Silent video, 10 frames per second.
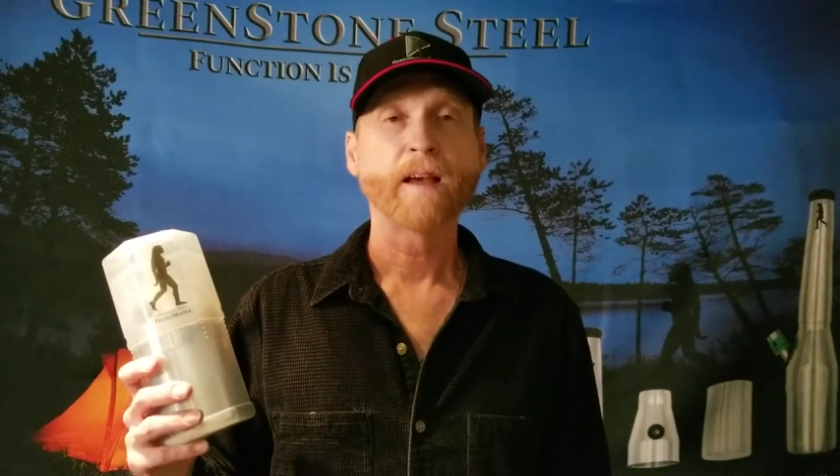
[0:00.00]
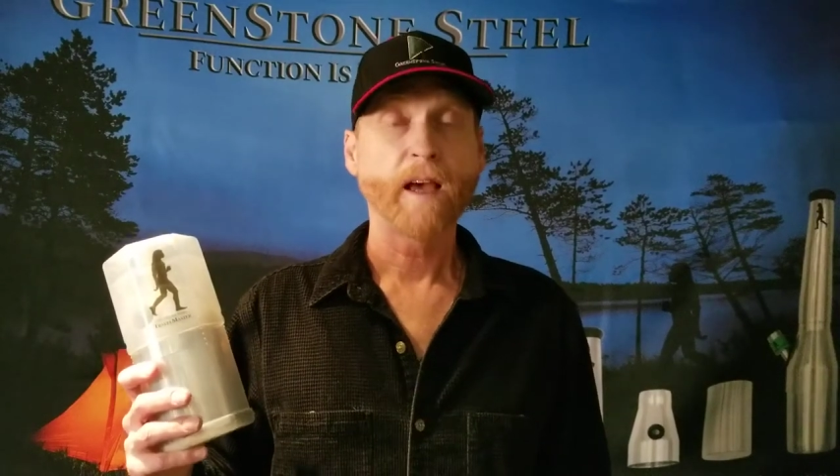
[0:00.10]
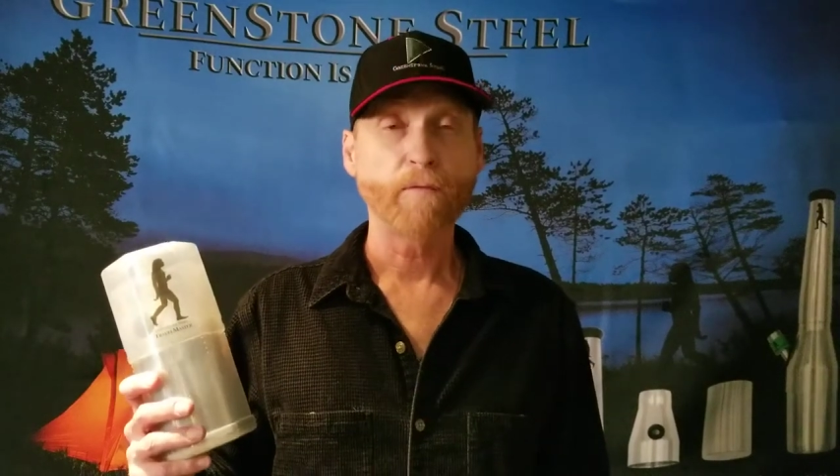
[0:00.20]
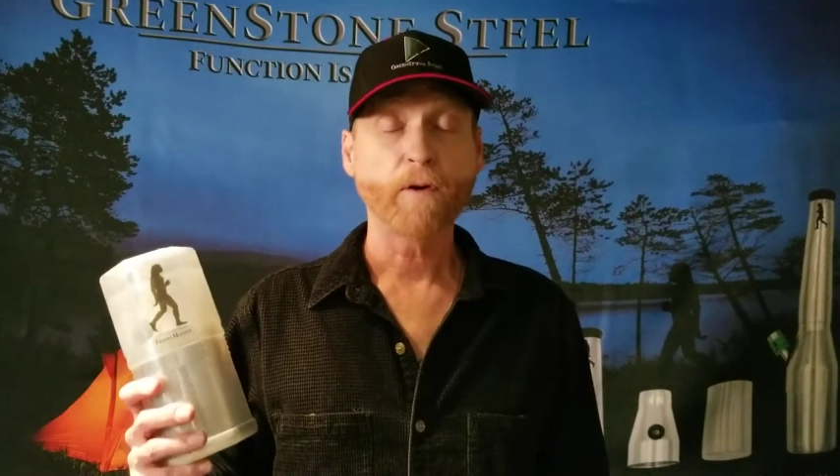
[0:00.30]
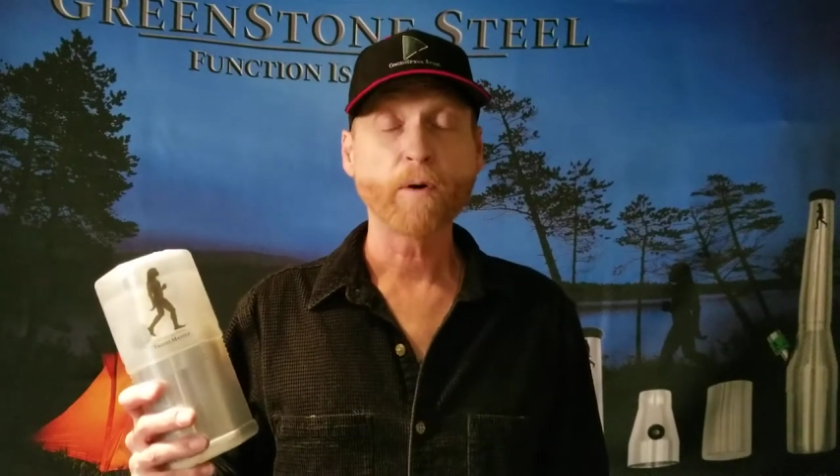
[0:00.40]

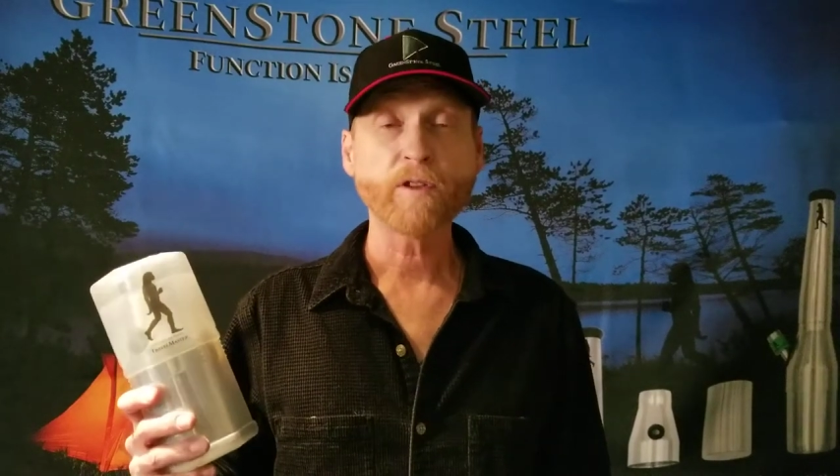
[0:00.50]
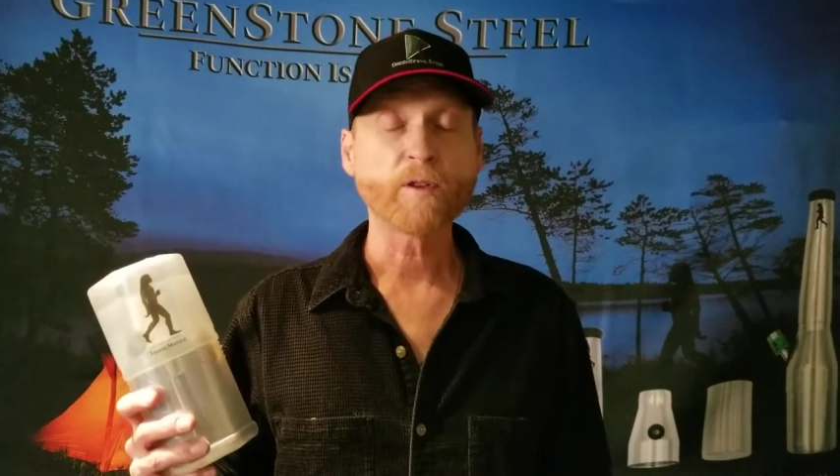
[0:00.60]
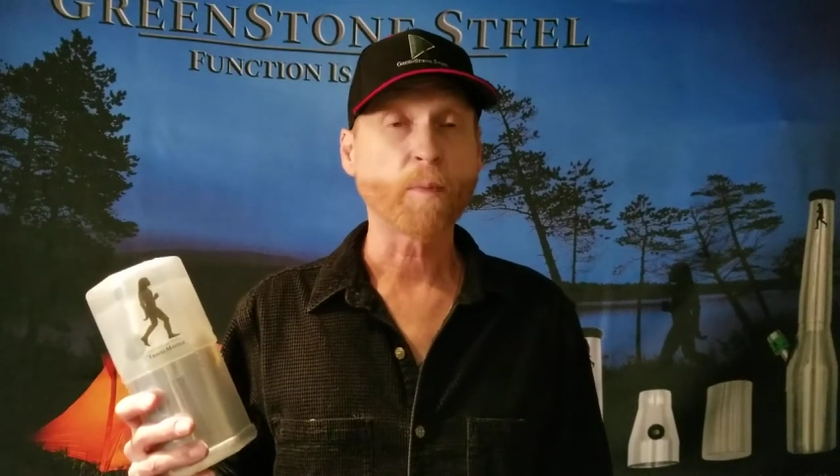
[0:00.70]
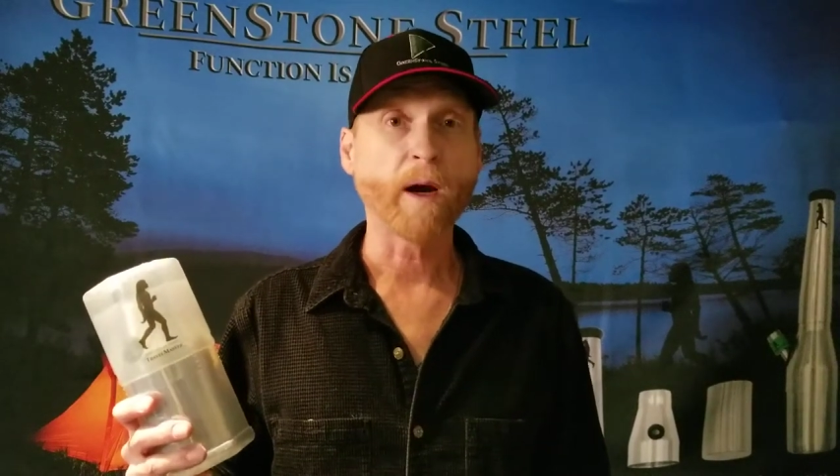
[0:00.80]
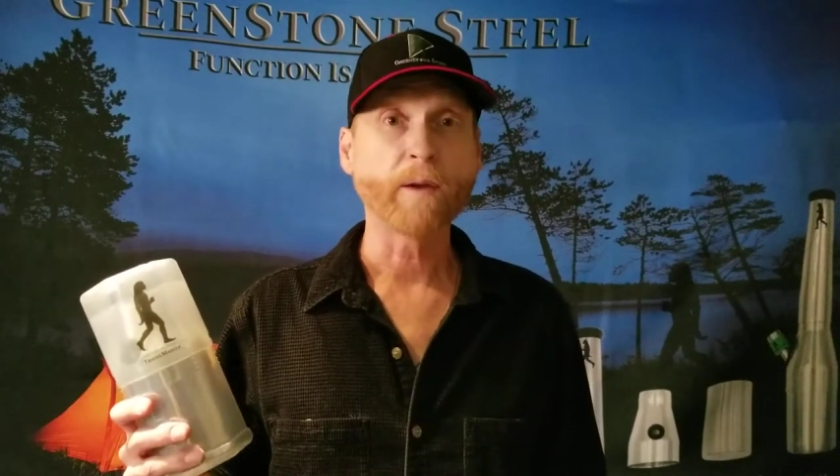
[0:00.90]
Hey folks,
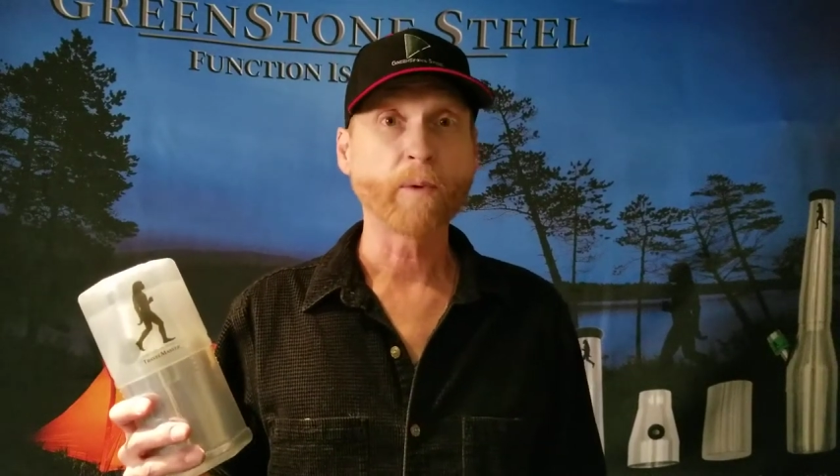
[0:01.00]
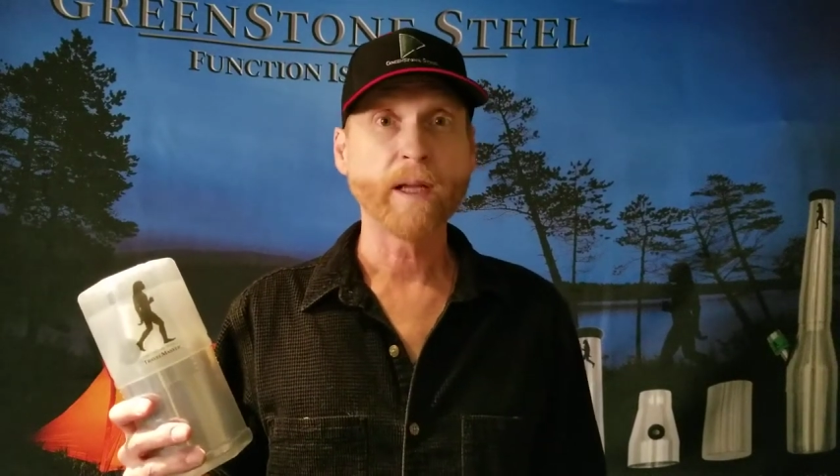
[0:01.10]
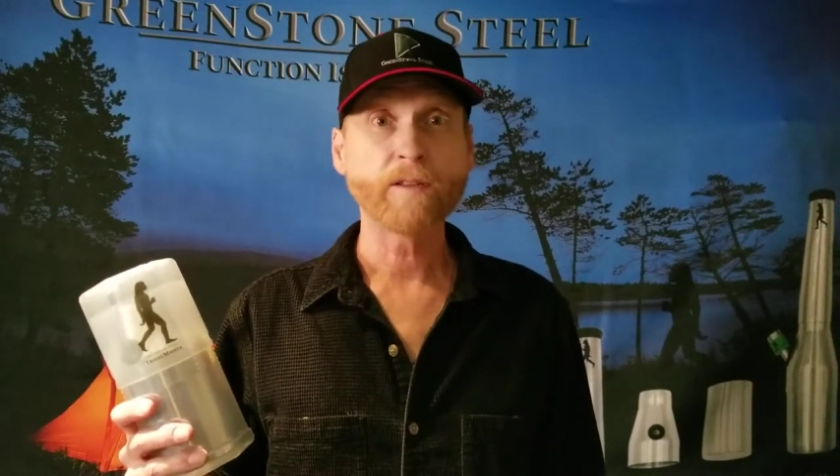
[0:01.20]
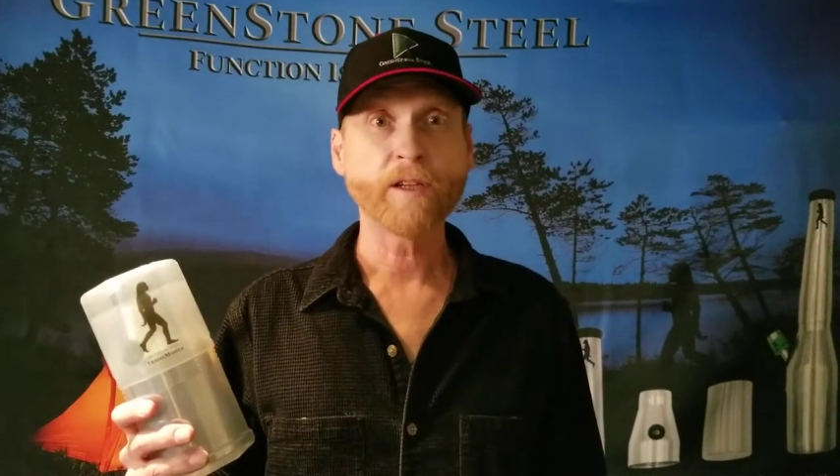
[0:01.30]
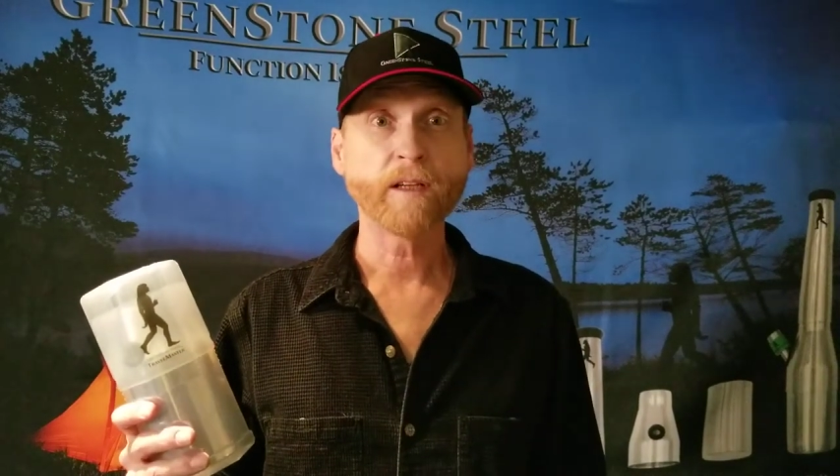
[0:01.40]
it's Brian
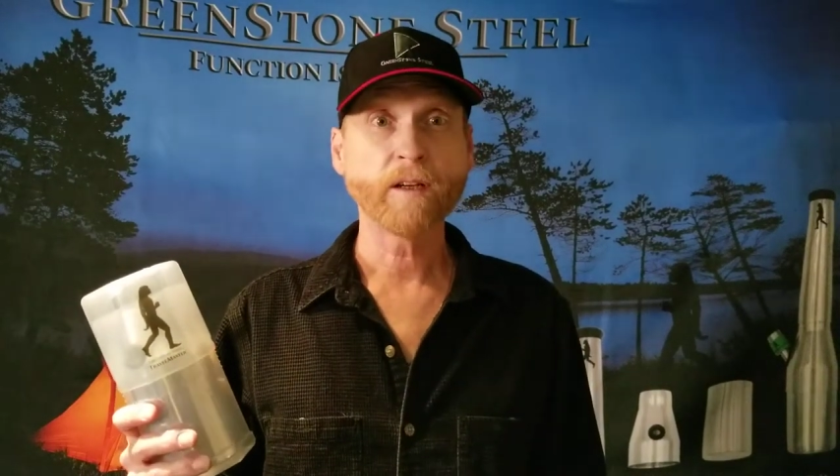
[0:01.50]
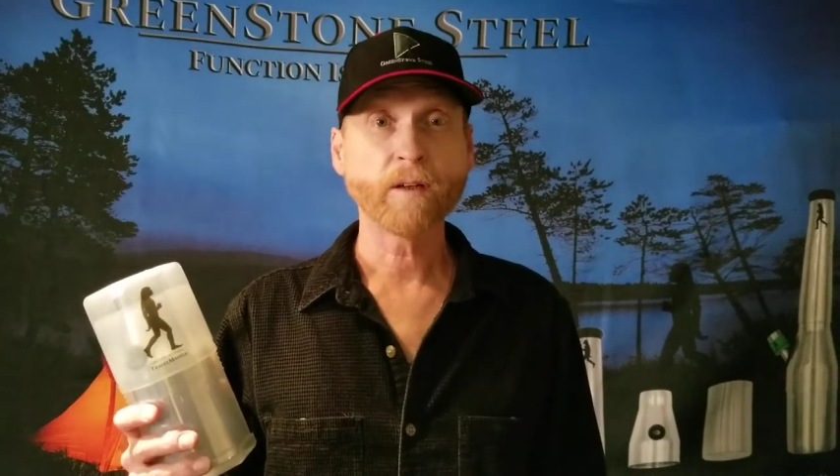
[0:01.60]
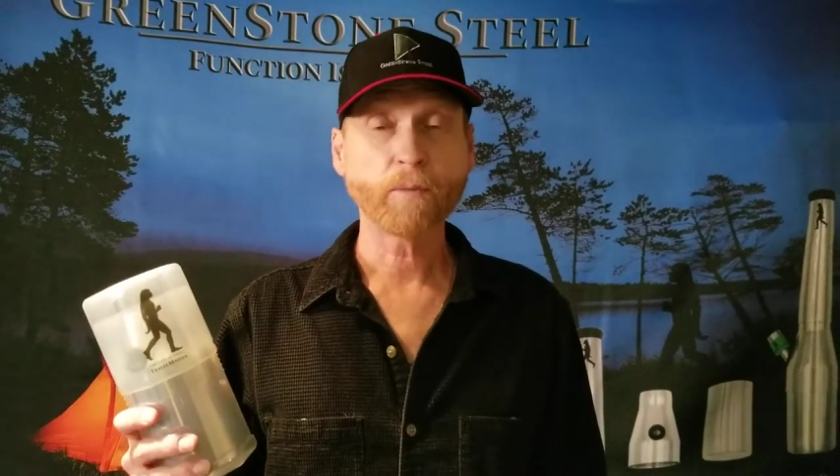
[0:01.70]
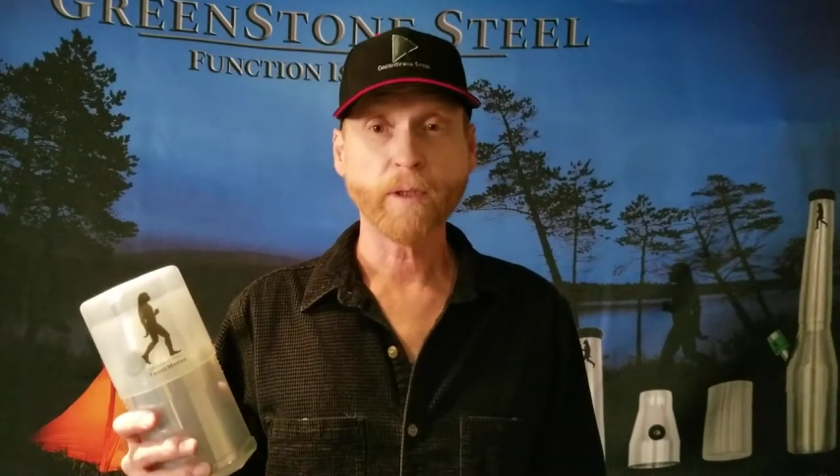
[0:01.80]
Rains here